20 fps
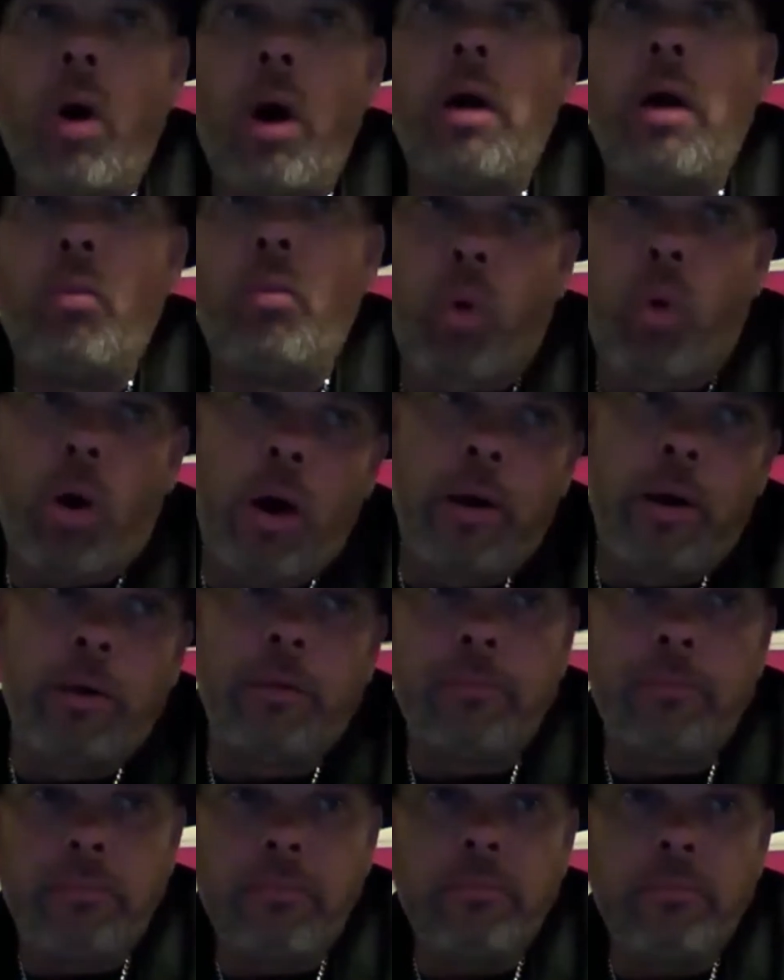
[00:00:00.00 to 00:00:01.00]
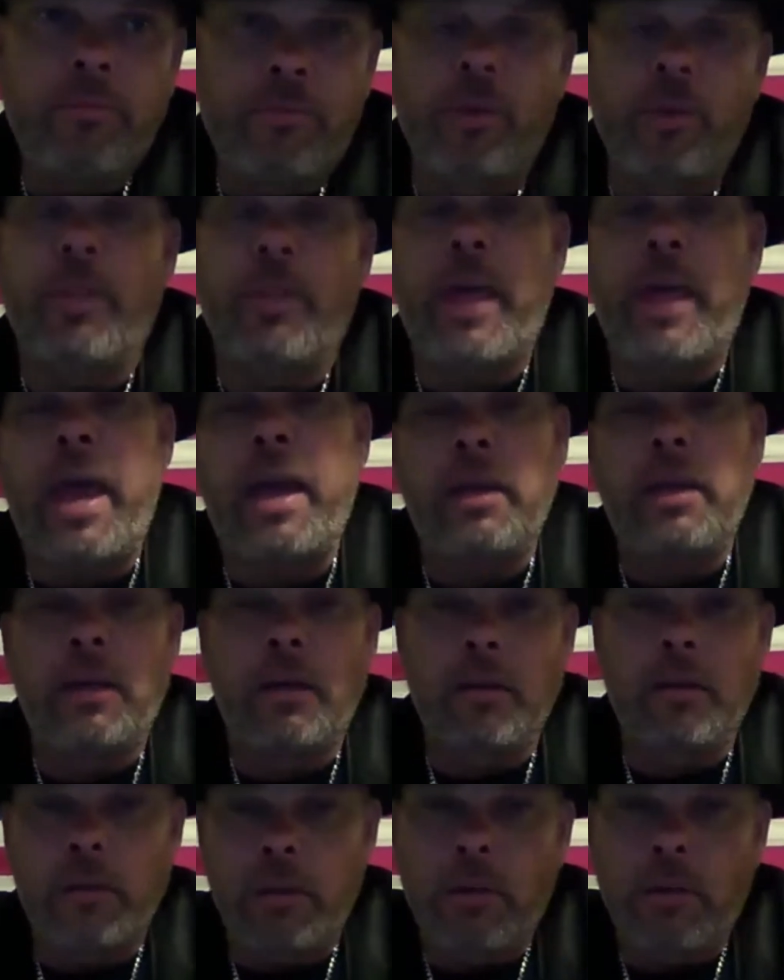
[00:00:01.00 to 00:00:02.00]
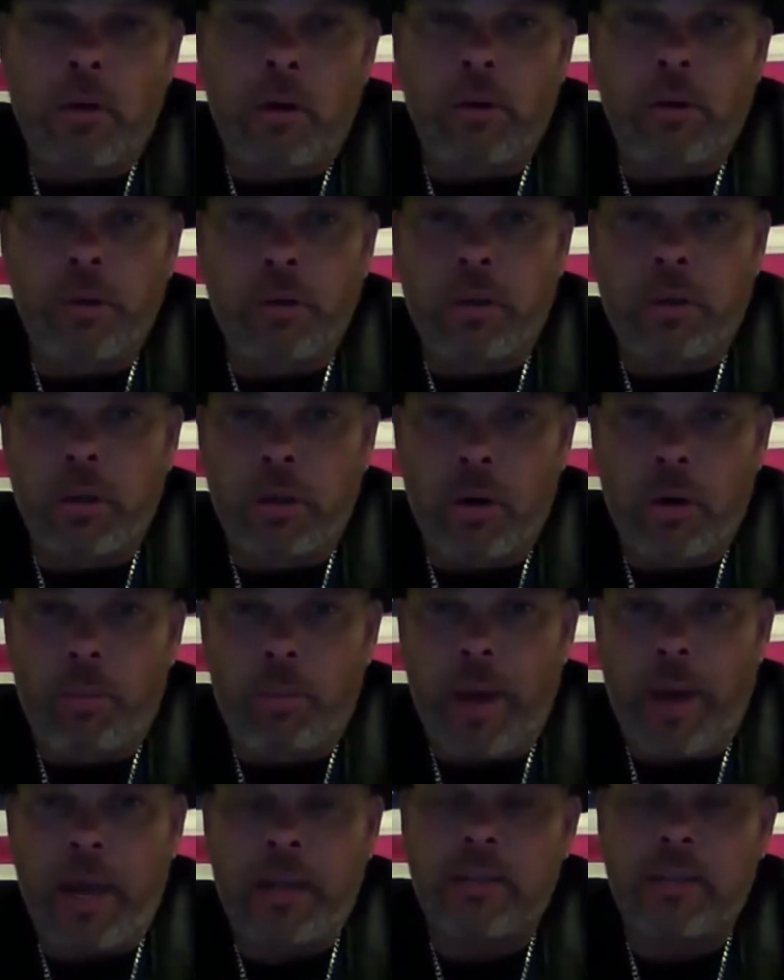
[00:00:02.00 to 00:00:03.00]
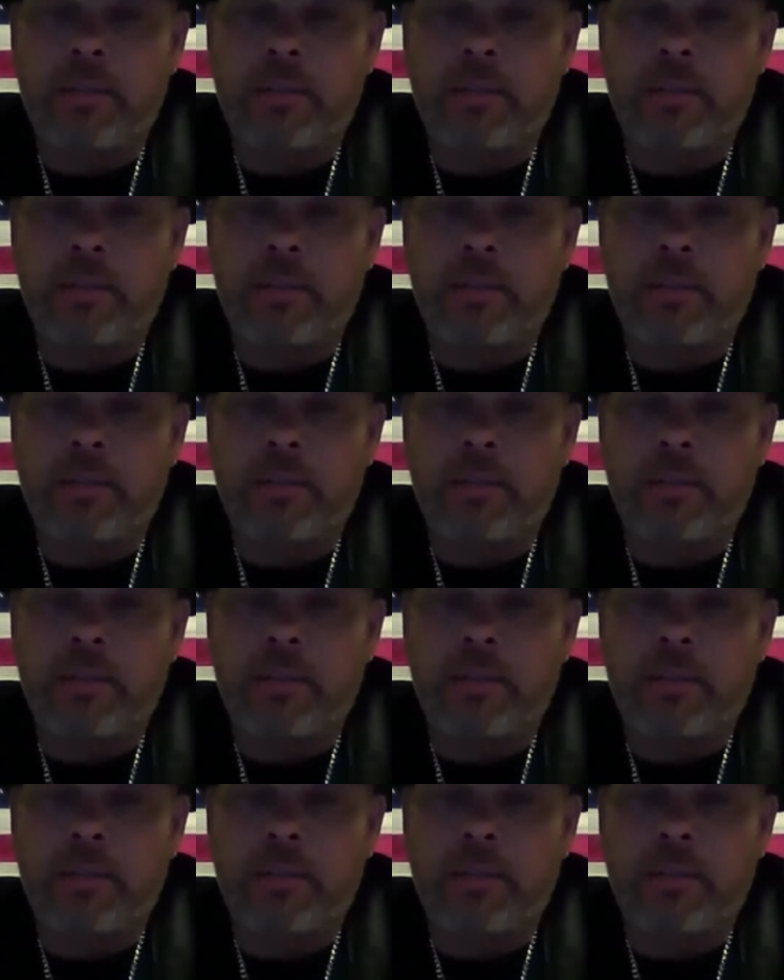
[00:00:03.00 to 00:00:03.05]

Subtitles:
one for that year, you could go back,